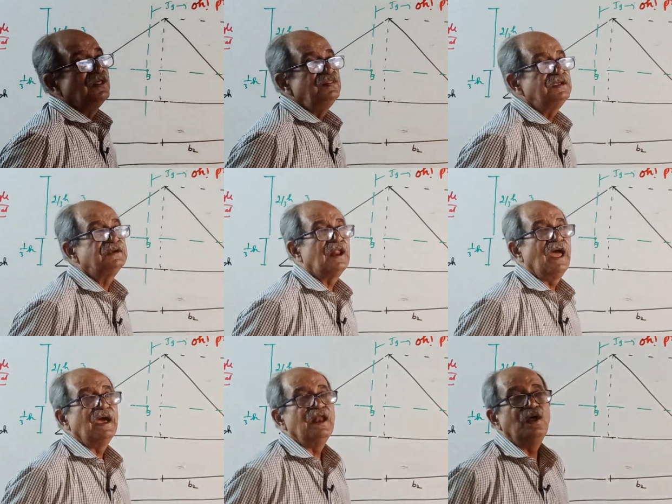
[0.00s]
This
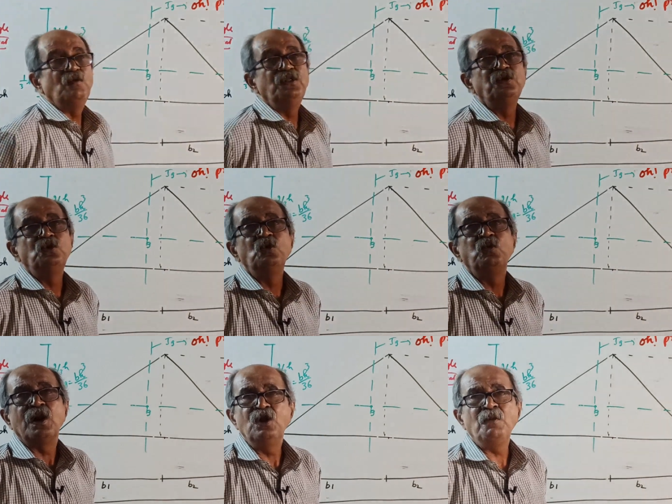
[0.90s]
triangle, when you do
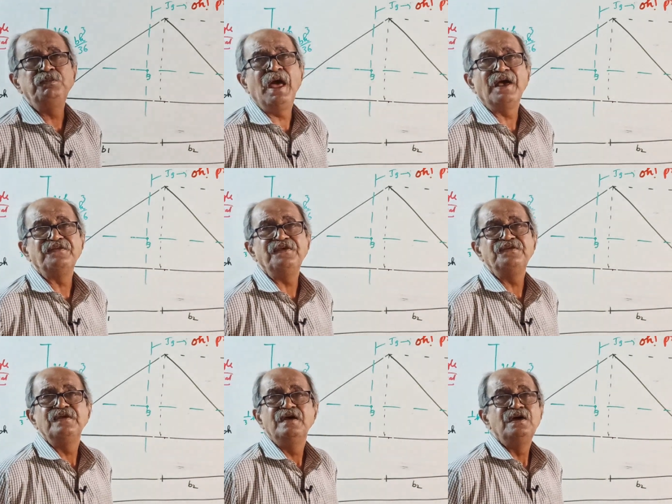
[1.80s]
one of the axis,
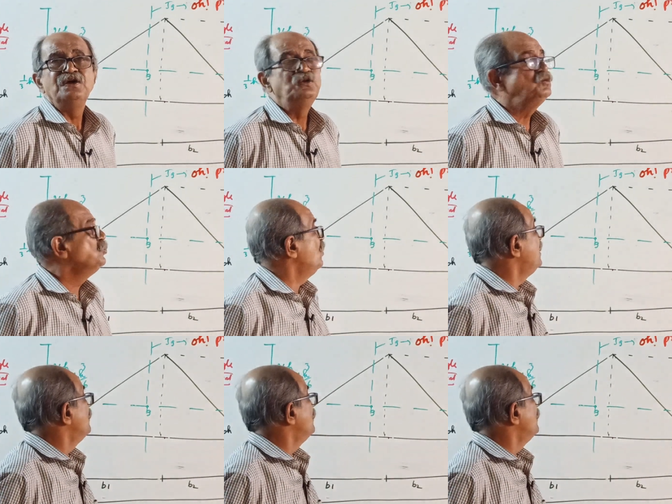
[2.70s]
you don't